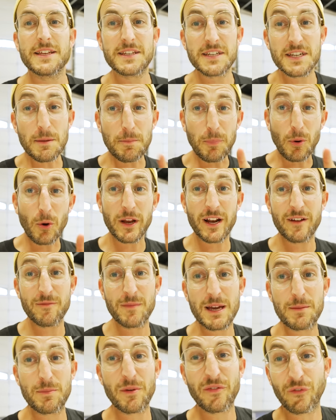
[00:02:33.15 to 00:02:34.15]
This is a point I've
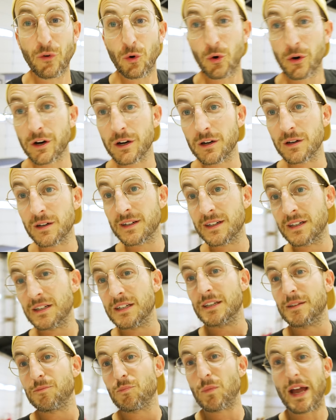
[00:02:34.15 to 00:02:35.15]
made before.
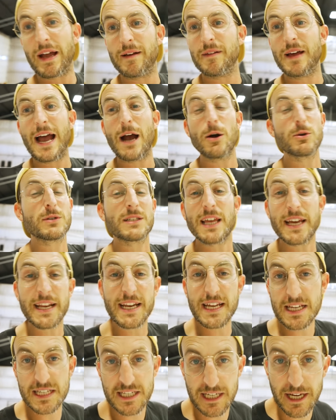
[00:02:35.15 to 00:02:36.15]
House
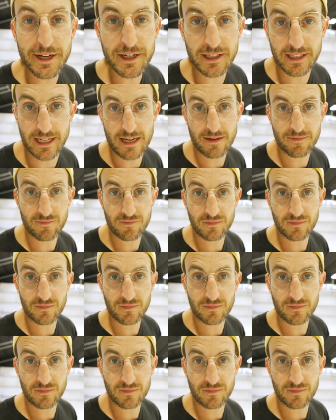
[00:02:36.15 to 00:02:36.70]
lighting is ugly.